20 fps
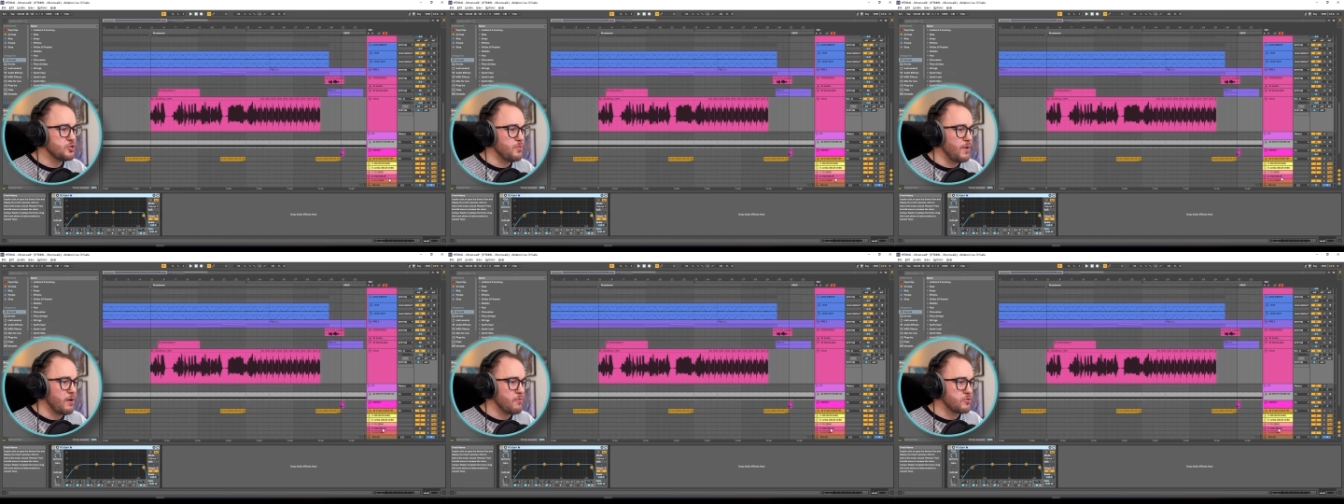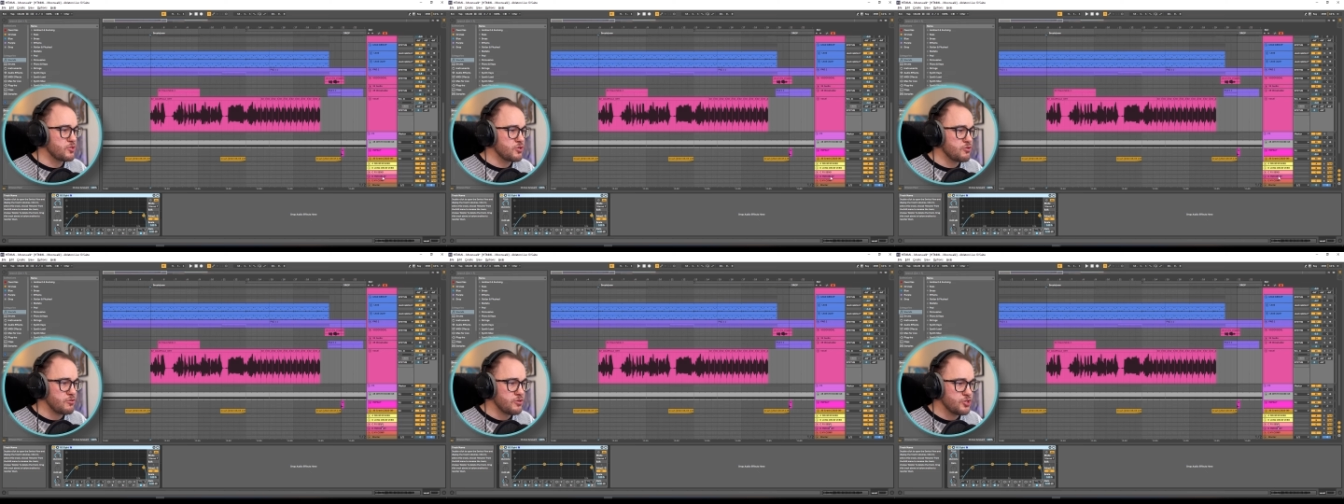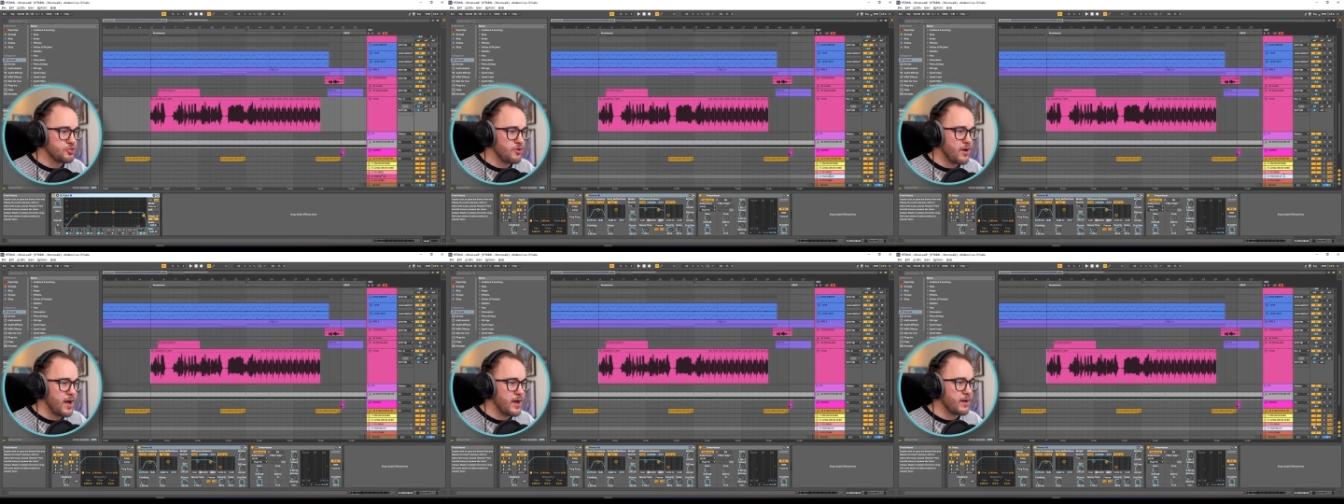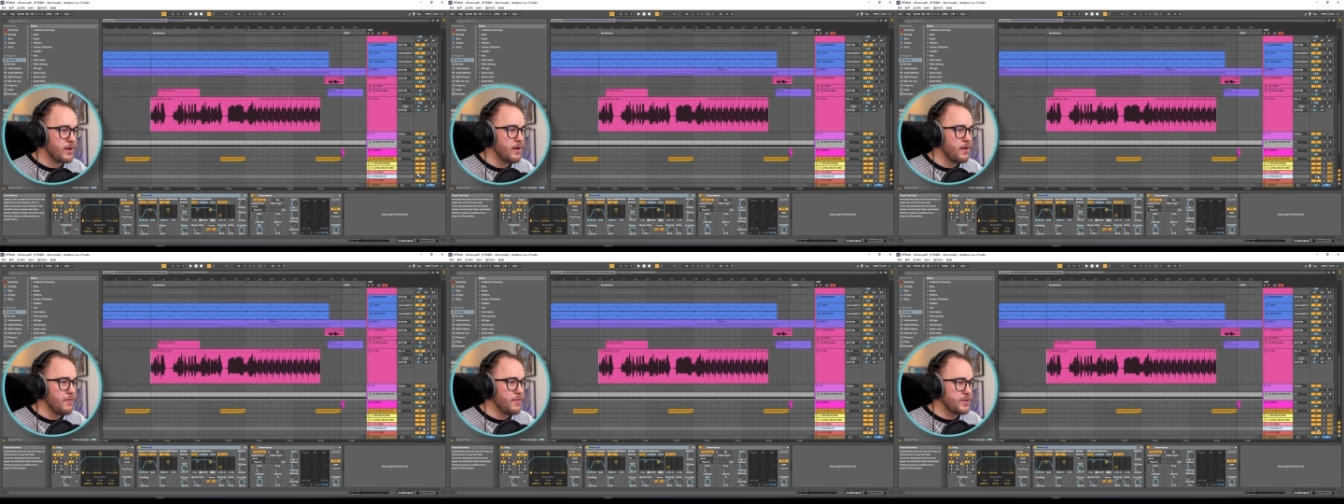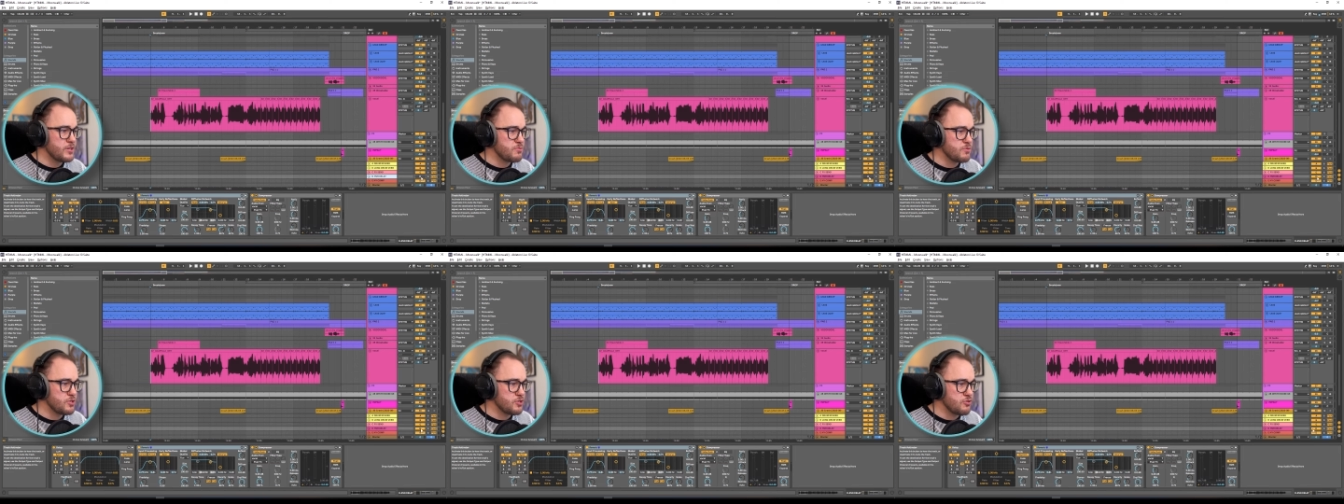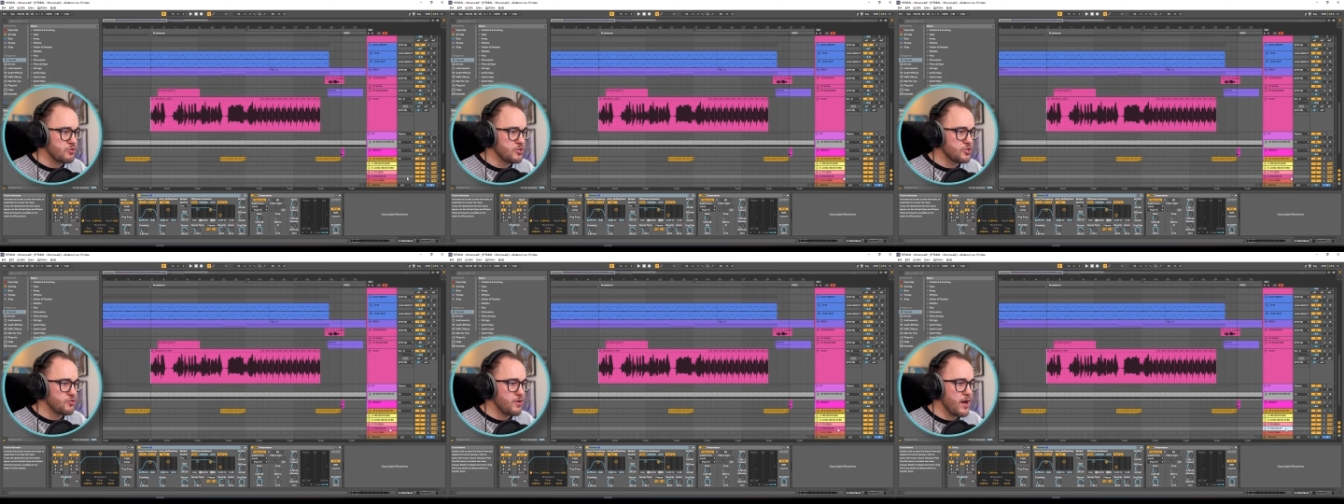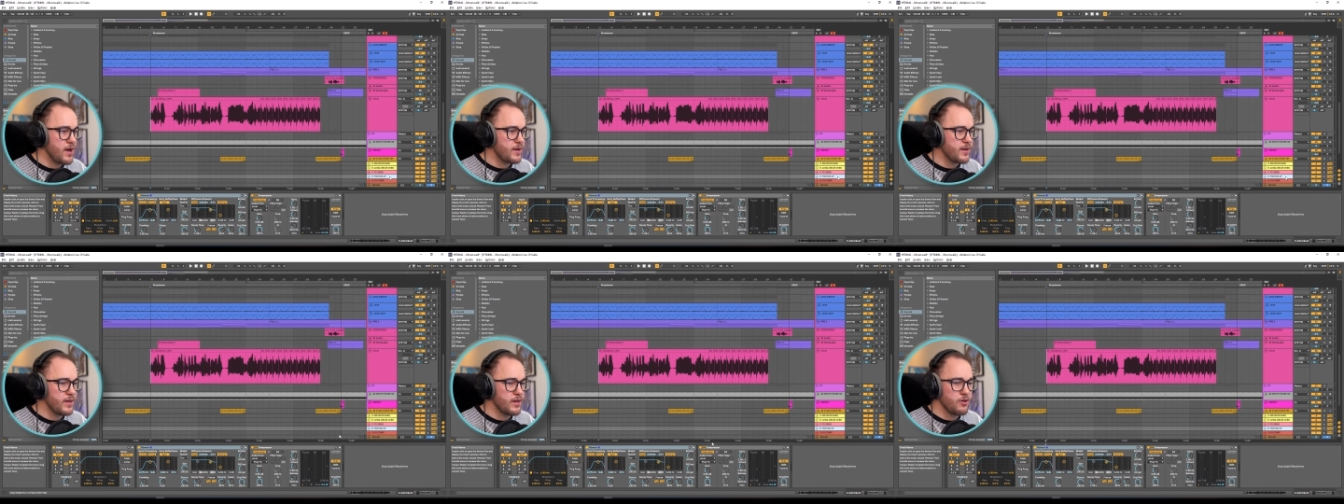to a return track. This return
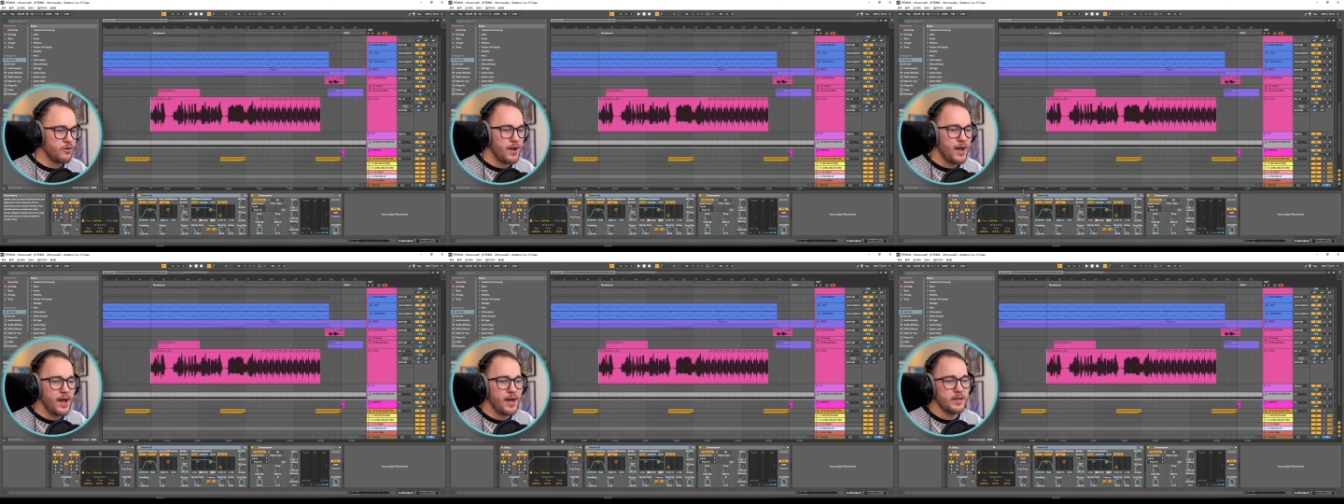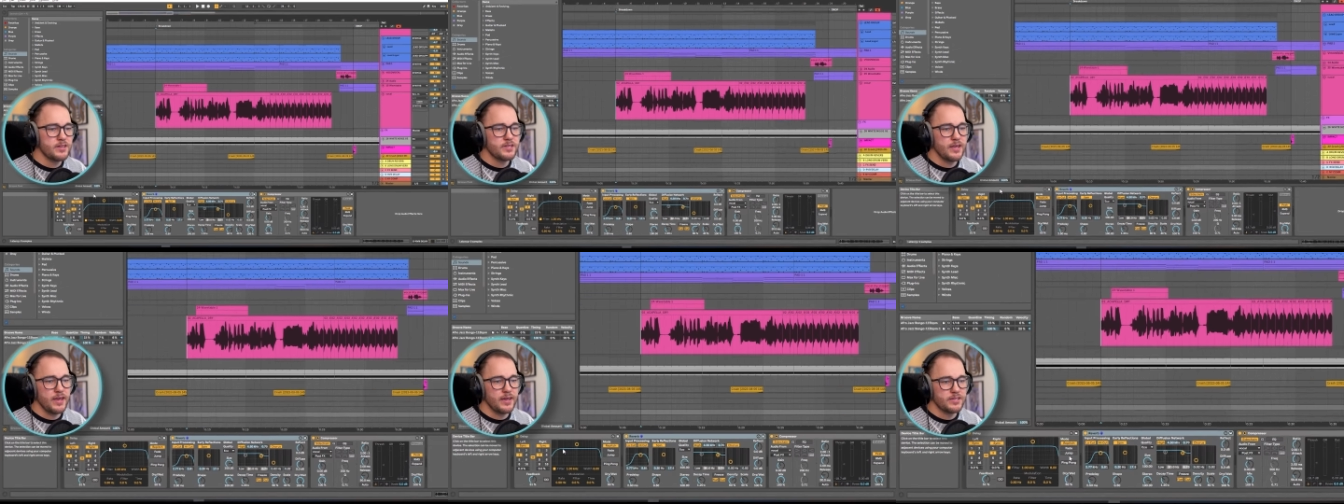track here has